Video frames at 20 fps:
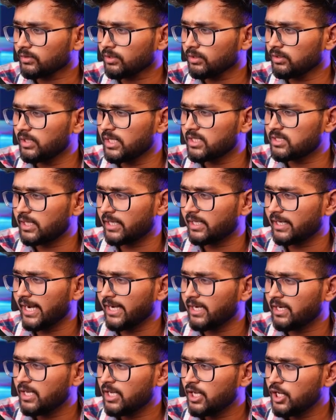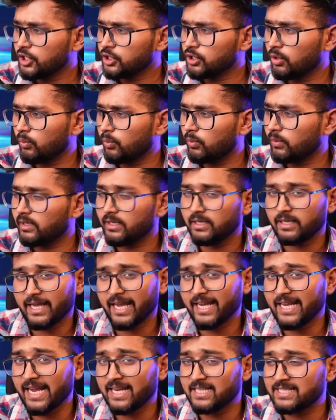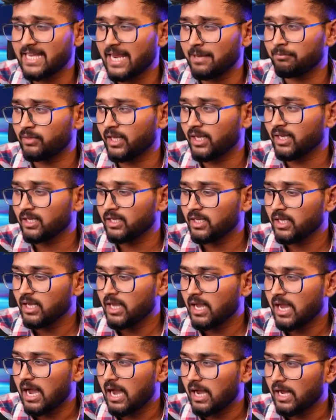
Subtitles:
this thing, right? So again, same thing.